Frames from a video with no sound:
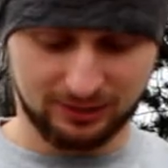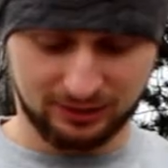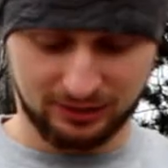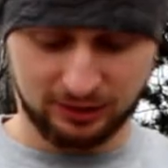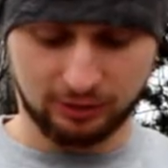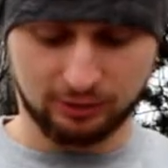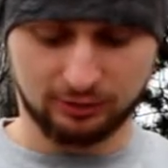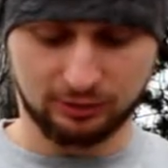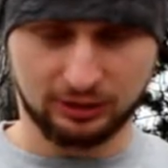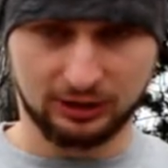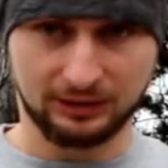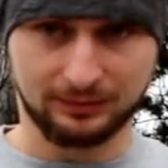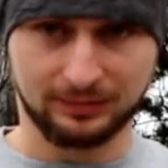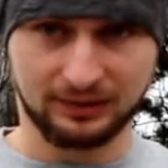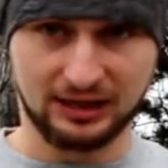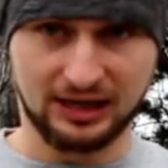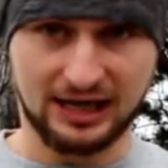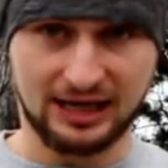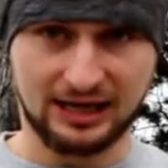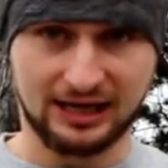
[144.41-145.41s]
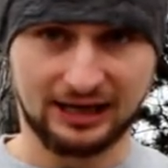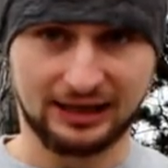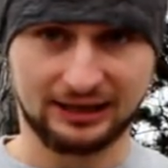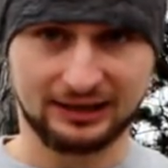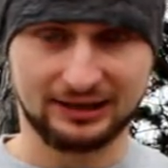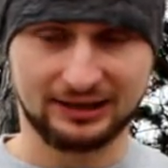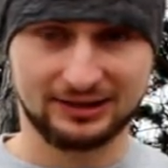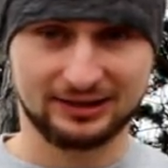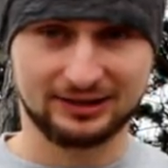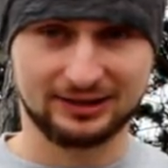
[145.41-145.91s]
you're going a bit like
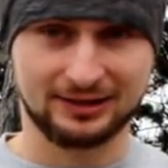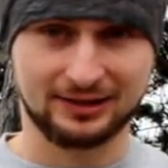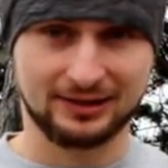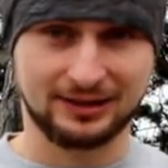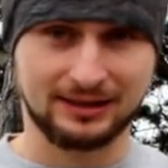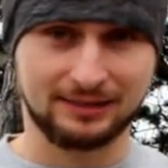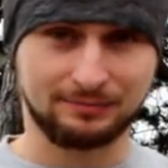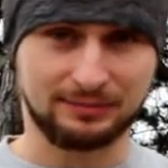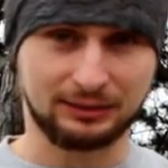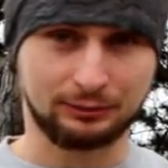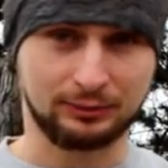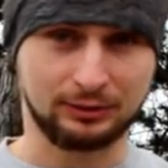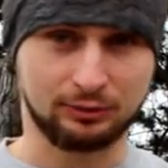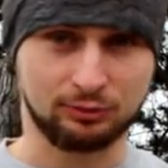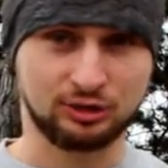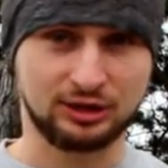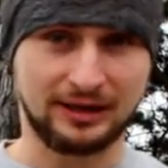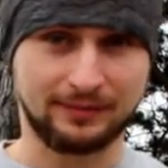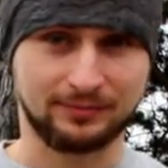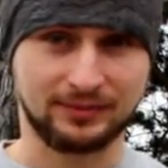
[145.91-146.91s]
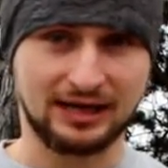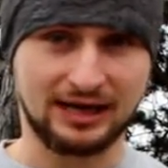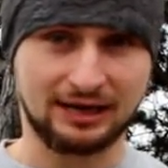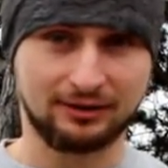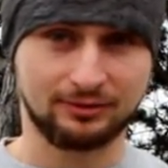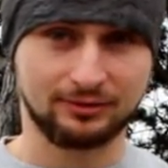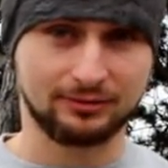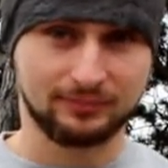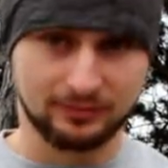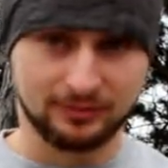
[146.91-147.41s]
this, but when you jump
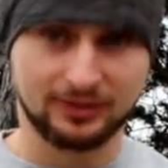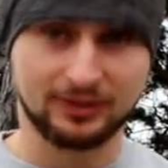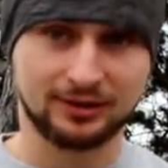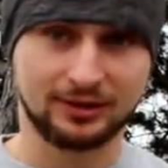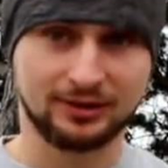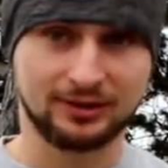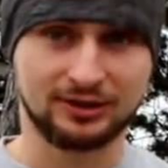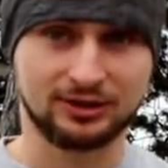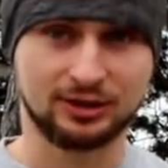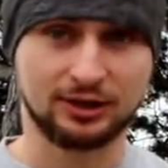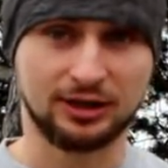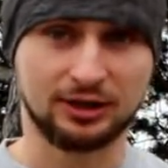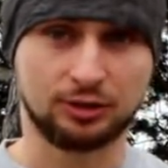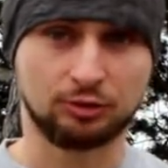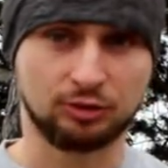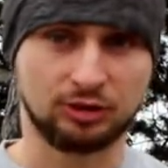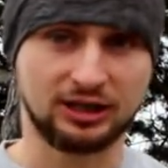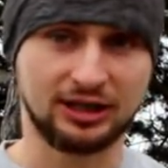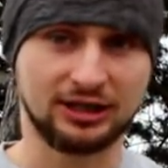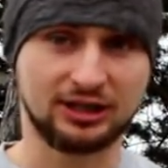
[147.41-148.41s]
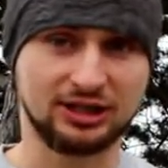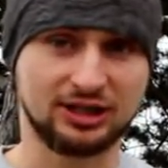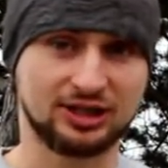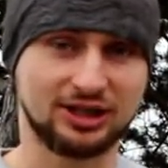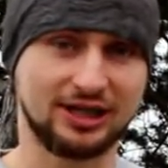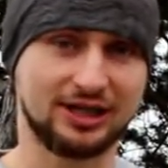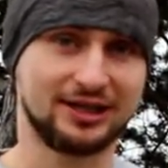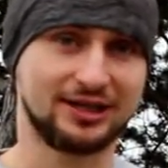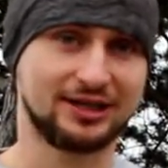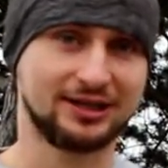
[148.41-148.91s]
down, it's going to hit
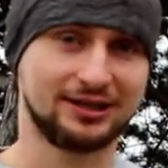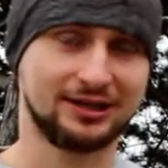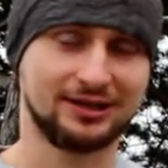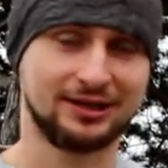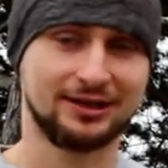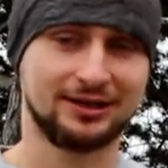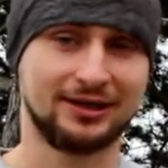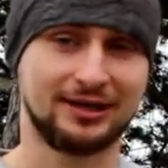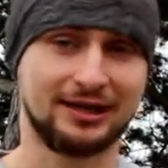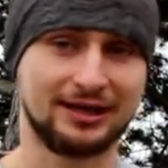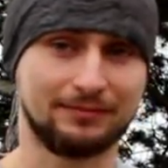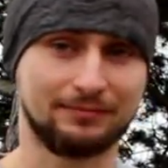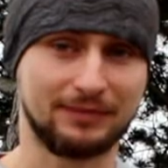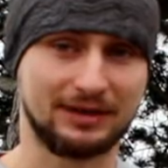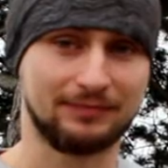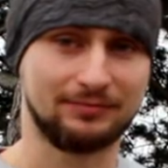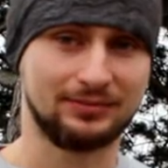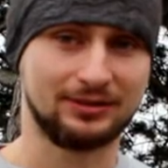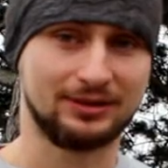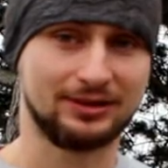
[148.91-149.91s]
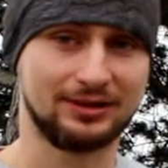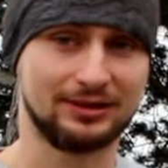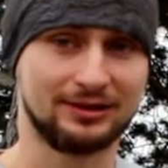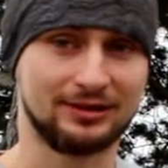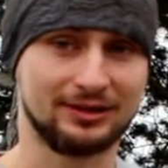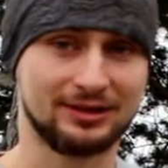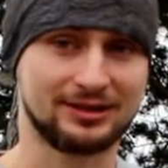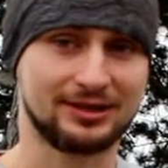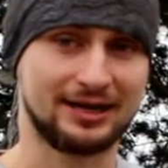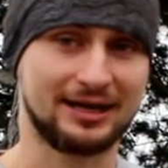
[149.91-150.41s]
each other, and maybe
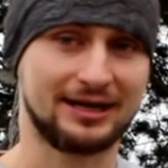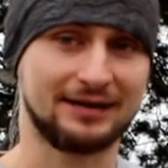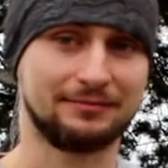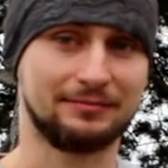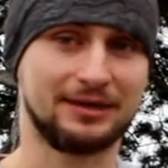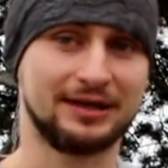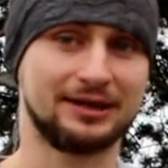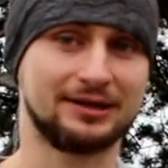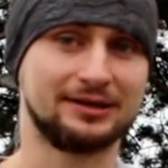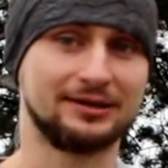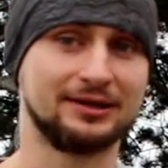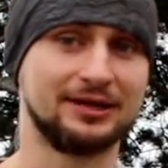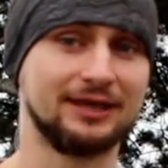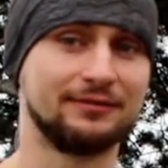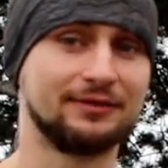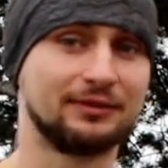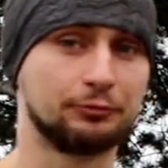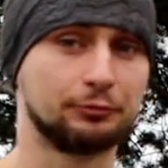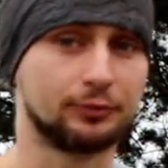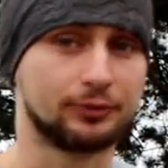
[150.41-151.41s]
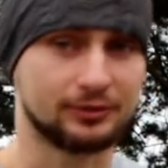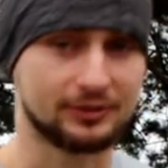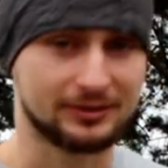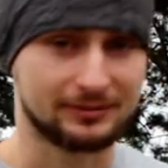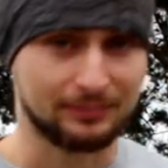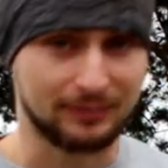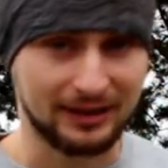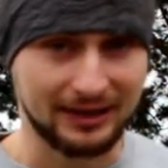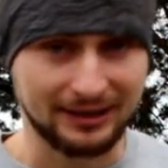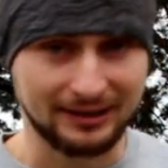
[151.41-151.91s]
this can make even worse
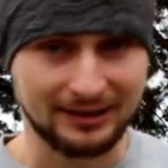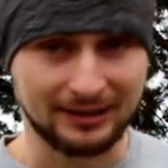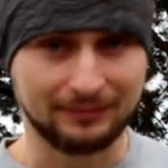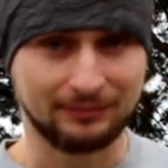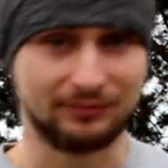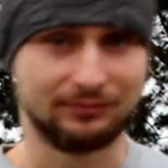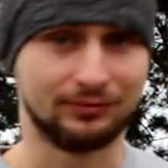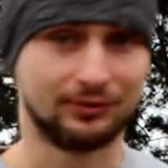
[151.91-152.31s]
pain than